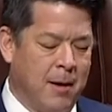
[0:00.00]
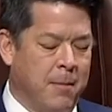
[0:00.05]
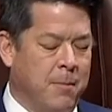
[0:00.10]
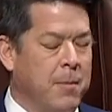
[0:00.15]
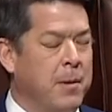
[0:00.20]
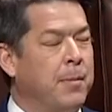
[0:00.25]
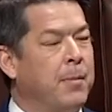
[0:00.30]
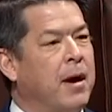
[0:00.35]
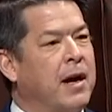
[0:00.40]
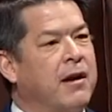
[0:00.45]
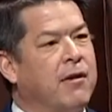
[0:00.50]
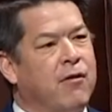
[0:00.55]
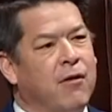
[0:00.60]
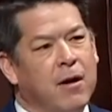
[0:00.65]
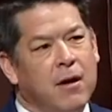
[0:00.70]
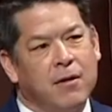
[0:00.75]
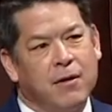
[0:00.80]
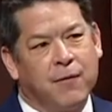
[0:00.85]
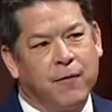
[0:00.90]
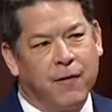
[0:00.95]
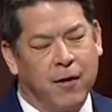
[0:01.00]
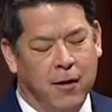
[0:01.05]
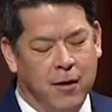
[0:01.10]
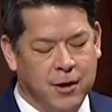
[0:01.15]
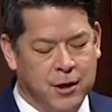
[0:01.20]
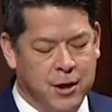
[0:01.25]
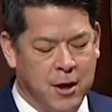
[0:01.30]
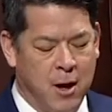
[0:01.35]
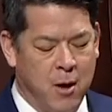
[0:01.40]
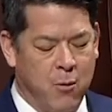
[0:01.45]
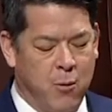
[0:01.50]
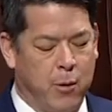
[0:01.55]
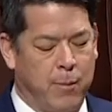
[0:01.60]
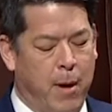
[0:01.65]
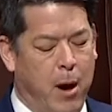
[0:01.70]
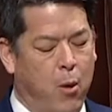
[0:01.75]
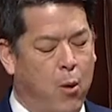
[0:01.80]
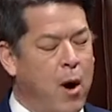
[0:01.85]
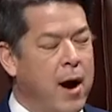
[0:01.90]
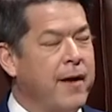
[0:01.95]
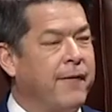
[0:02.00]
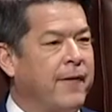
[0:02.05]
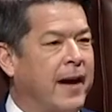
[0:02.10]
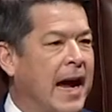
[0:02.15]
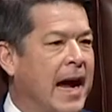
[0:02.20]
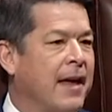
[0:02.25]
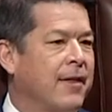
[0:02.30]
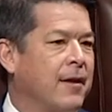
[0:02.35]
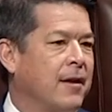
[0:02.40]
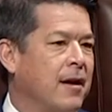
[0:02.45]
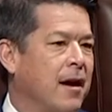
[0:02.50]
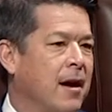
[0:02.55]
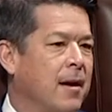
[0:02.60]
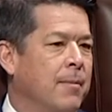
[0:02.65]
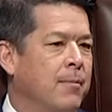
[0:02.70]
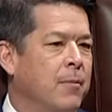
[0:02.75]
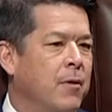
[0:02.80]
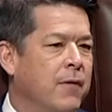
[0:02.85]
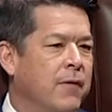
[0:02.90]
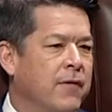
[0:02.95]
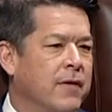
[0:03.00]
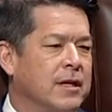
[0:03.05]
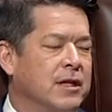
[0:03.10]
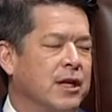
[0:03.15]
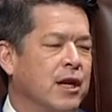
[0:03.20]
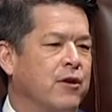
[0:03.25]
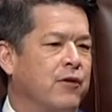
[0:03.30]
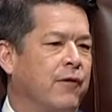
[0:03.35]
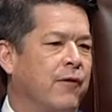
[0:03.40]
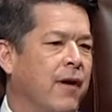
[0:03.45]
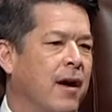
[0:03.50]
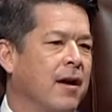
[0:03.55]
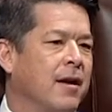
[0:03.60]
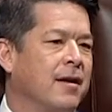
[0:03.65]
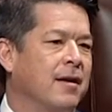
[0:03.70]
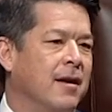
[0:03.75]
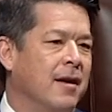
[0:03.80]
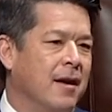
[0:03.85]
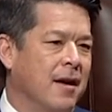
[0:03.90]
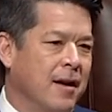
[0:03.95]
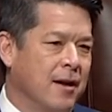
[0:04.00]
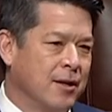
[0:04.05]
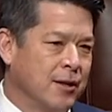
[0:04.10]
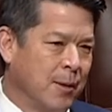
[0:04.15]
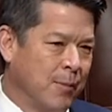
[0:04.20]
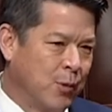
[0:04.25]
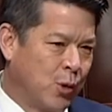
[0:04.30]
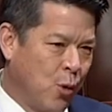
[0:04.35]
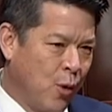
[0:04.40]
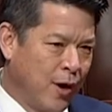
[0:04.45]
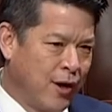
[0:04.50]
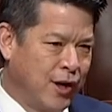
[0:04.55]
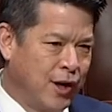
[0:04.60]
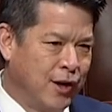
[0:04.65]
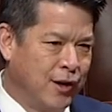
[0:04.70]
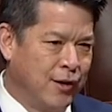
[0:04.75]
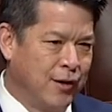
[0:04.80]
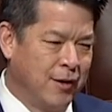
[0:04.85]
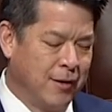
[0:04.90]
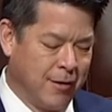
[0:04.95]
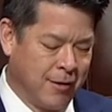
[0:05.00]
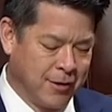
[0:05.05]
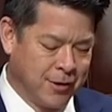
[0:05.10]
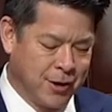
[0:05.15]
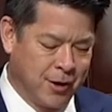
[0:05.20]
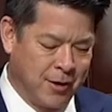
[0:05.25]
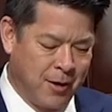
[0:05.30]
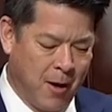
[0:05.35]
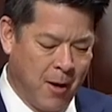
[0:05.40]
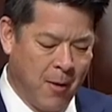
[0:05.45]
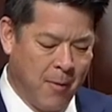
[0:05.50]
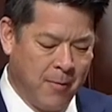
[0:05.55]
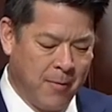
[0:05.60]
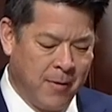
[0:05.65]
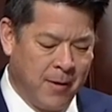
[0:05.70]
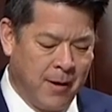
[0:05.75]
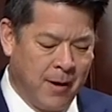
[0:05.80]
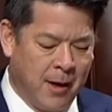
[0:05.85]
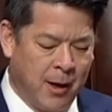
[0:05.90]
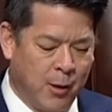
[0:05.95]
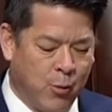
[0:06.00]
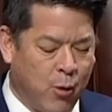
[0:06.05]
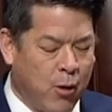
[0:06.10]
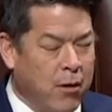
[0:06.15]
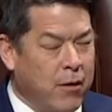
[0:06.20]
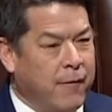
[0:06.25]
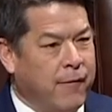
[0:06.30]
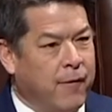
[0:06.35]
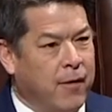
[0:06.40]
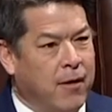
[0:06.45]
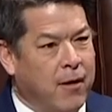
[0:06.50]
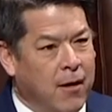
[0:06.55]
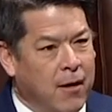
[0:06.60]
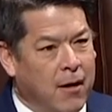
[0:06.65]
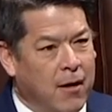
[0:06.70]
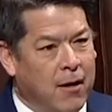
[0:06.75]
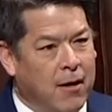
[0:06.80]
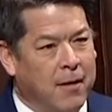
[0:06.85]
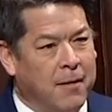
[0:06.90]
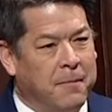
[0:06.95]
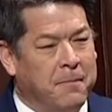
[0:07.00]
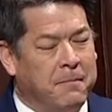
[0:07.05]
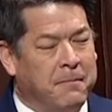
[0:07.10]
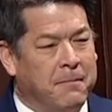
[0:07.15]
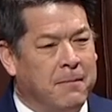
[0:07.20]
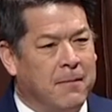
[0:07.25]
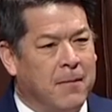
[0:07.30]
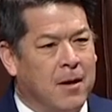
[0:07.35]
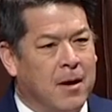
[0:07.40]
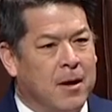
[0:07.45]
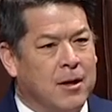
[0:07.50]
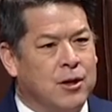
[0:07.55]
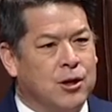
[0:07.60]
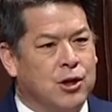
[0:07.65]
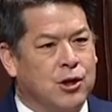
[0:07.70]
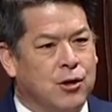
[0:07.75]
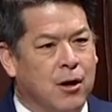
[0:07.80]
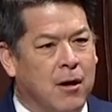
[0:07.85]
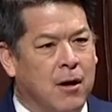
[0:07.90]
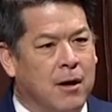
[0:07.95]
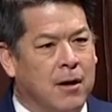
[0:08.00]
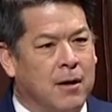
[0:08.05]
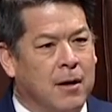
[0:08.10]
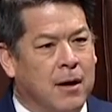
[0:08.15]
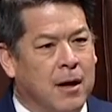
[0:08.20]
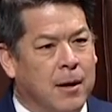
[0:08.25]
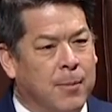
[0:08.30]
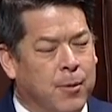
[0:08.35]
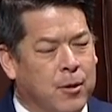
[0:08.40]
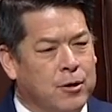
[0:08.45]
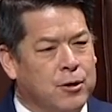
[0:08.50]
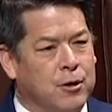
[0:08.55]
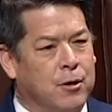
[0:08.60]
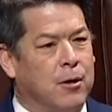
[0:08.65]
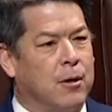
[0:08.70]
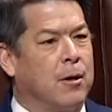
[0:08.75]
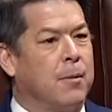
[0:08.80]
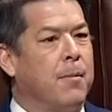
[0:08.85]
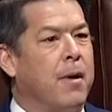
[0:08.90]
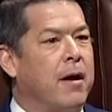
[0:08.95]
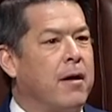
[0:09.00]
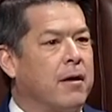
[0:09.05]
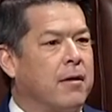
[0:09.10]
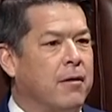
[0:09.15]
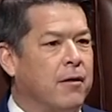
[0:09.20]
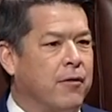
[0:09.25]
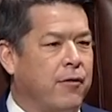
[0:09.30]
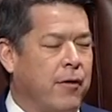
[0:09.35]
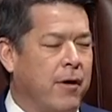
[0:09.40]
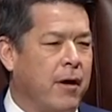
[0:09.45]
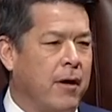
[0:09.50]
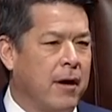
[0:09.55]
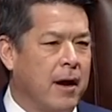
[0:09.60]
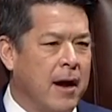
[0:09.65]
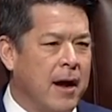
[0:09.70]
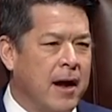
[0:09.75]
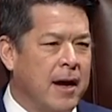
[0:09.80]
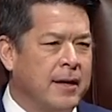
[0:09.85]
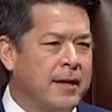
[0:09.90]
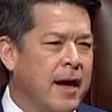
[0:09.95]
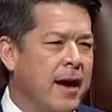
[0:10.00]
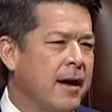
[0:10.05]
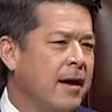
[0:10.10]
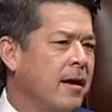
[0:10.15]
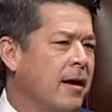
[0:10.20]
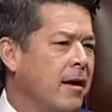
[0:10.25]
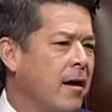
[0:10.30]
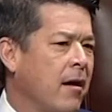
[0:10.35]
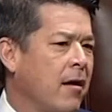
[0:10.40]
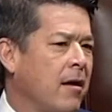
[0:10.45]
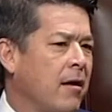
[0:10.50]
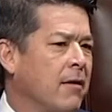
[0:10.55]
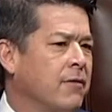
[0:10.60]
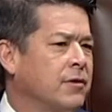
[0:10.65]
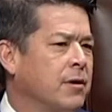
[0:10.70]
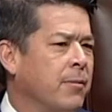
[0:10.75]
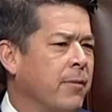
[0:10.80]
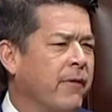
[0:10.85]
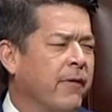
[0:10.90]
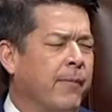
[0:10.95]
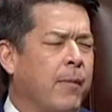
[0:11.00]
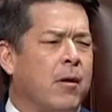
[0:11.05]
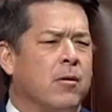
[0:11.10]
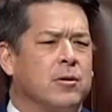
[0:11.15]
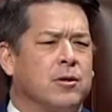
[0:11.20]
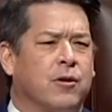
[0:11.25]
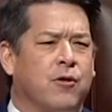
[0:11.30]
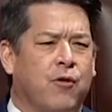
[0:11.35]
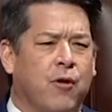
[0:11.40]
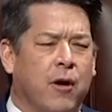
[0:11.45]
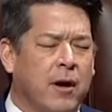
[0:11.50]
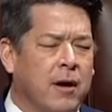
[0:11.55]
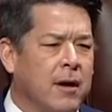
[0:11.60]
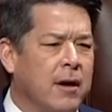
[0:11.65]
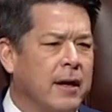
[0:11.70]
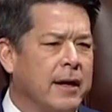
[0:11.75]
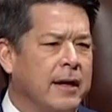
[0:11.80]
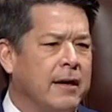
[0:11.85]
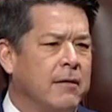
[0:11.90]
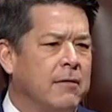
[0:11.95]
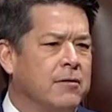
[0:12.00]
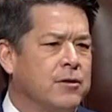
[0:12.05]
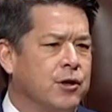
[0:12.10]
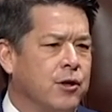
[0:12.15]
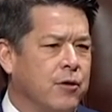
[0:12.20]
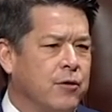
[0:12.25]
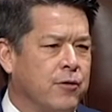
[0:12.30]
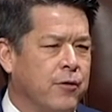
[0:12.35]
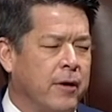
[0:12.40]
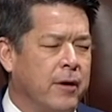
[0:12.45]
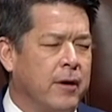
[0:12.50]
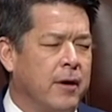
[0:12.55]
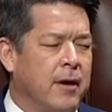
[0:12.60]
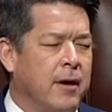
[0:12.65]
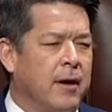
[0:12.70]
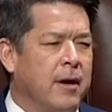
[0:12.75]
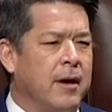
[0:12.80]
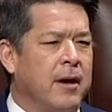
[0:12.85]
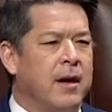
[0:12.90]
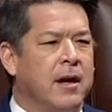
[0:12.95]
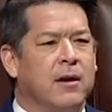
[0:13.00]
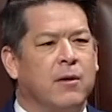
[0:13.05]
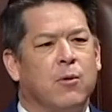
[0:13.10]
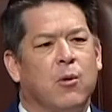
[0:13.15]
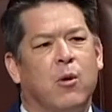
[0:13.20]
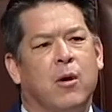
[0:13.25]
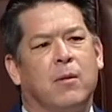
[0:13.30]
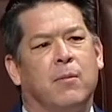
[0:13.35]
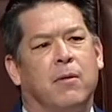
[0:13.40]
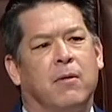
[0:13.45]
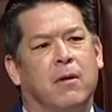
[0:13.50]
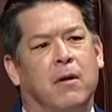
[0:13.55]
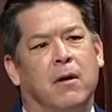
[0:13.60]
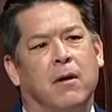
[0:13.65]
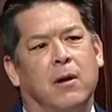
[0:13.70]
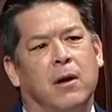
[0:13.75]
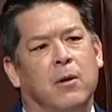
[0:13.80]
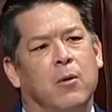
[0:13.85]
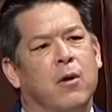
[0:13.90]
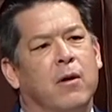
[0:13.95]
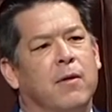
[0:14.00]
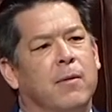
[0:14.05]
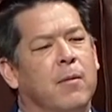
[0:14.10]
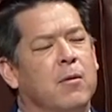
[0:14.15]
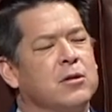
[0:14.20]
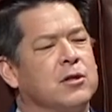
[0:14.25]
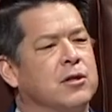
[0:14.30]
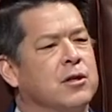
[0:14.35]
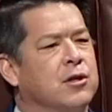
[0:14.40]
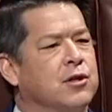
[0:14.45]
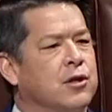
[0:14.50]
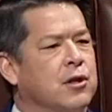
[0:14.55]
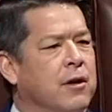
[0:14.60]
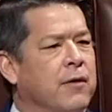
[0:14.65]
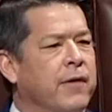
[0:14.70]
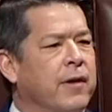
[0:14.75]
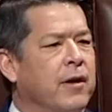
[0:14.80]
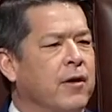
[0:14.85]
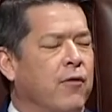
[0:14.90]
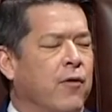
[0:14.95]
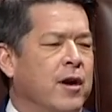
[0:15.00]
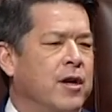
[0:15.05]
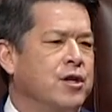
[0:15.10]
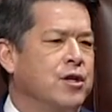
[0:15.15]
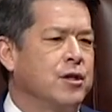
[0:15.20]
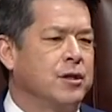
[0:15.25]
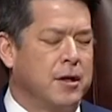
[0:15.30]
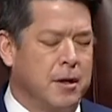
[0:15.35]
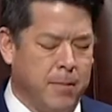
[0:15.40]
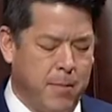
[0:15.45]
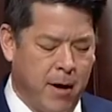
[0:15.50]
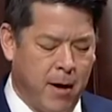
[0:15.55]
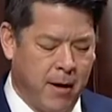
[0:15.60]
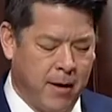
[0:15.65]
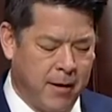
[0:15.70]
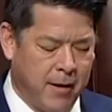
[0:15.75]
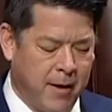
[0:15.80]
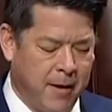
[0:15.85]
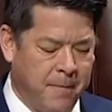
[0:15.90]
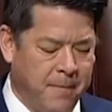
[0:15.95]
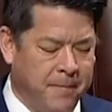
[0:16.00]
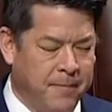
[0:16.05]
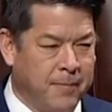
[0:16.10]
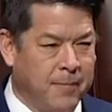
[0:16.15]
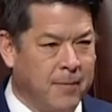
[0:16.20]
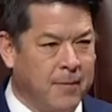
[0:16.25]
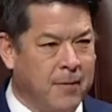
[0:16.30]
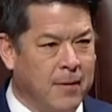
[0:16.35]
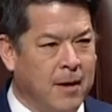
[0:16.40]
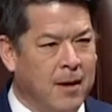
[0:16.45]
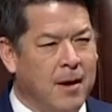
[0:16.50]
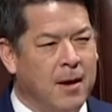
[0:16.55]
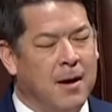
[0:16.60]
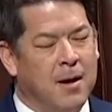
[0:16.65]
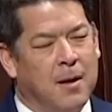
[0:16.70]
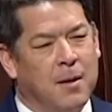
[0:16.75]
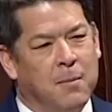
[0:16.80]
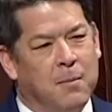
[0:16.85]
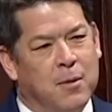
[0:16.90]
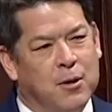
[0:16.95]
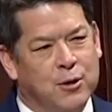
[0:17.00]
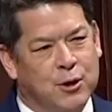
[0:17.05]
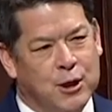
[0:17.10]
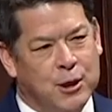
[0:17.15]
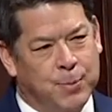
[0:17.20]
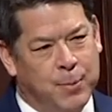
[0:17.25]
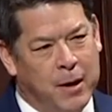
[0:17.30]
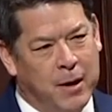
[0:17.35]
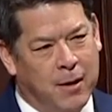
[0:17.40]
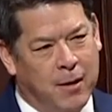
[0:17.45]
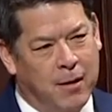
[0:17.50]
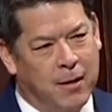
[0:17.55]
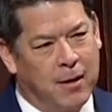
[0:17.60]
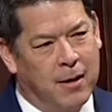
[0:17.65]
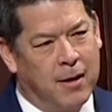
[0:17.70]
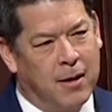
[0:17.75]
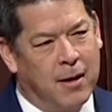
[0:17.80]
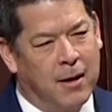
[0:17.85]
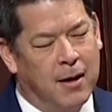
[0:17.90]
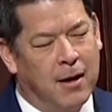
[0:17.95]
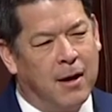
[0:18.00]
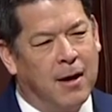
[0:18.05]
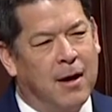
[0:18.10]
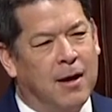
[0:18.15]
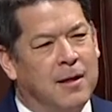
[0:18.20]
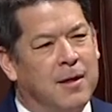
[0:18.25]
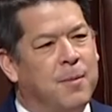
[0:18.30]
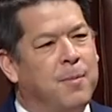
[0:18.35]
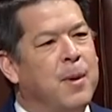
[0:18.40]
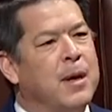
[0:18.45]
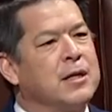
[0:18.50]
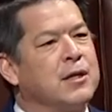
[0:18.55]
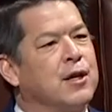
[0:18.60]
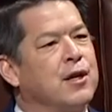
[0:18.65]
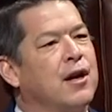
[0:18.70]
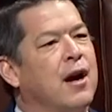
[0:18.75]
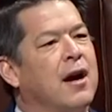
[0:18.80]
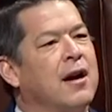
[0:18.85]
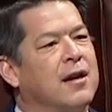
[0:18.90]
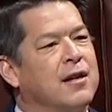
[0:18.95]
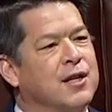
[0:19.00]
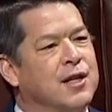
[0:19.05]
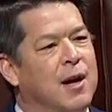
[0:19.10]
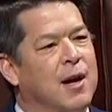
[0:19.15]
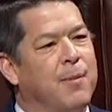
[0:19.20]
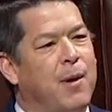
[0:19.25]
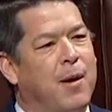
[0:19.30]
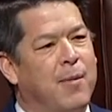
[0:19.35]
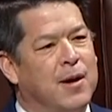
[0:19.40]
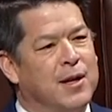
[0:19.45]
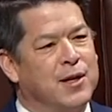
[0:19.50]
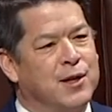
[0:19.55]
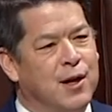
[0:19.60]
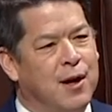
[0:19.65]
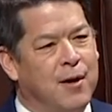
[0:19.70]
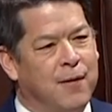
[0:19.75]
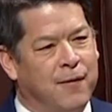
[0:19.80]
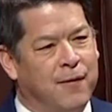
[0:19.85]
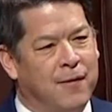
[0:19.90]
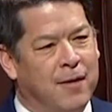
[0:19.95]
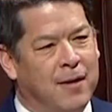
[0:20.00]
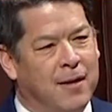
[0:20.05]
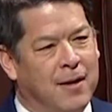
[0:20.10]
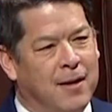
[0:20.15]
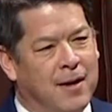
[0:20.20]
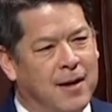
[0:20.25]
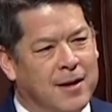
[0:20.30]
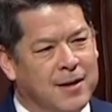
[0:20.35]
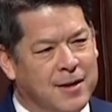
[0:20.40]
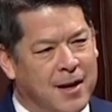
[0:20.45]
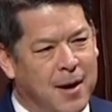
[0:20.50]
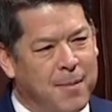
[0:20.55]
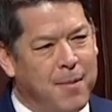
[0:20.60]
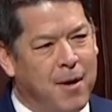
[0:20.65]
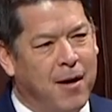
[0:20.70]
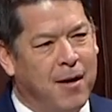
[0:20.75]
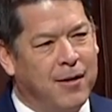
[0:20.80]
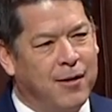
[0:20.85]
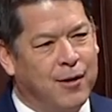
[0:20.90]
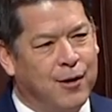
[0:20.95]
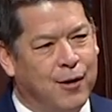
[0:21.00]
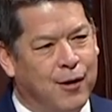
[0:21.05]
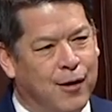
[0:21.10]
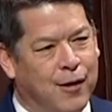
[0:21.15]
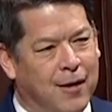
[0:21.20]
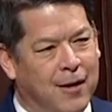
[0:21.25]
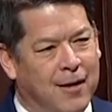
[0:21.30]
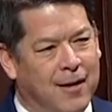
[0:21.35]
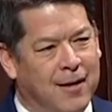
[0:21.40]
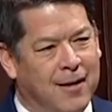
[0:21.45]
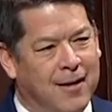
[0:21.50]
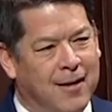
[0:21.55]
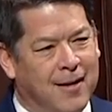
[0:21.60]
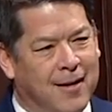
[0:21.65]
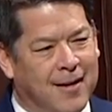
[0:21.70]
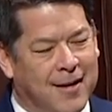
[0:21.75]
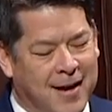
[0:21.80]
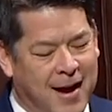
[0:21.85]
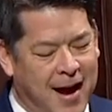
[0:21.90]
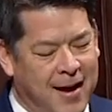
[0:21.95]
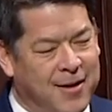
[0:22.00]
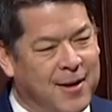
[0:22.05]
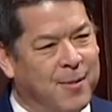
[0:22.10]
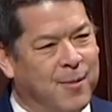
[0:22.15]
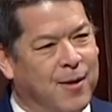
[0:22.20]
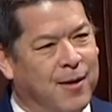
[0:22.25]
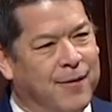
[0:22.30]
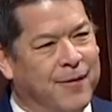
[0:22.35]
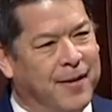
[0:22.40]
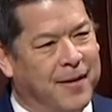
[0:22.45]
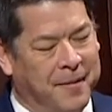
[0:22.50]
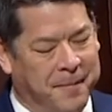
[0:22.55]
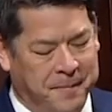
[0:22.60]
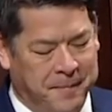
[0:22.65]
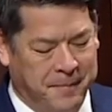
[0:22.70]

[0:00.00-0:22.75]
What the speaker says: but my career diverged when my wife, Kathy, and I moved to the Central Valley some 20 years ago in order for her to start and pursue her medical career, taking care of some of our most critically ill children in one of the most deserving regions in America. Mr. Speaker, the best thing I can say about myself is I'm married to her, Kathy Murphy.